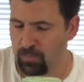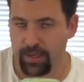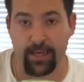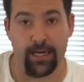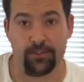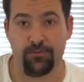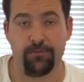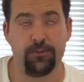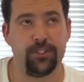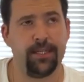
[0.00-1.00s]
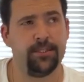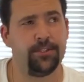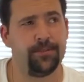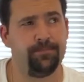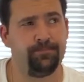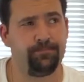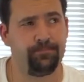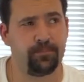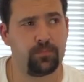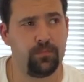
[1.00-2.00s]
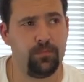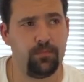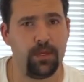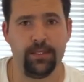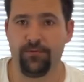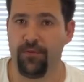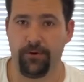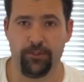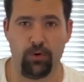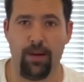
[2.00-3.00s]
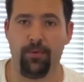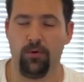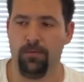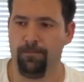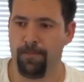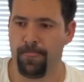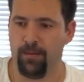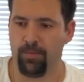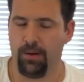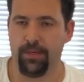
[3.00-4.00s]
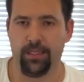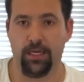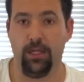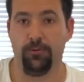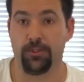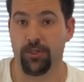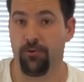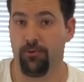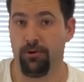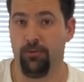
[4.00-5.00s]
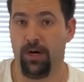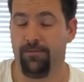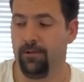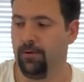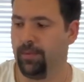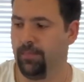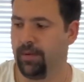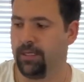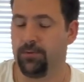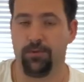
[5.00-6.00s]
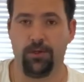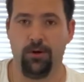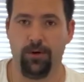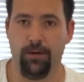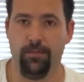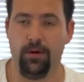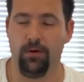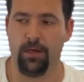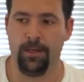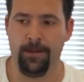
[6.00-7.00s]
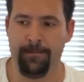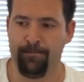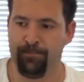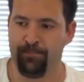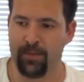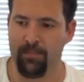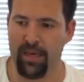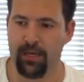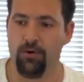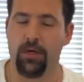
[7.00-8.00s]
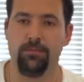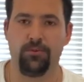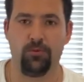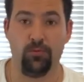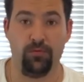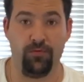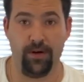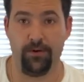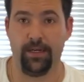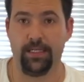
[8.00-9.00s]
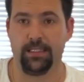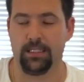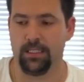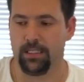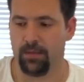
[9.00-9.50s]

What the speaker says: Yeah, so first taste is very tropical. Probably the color is going to throw you off a little bit because with the coconut milk, the mango comes through very nicely. The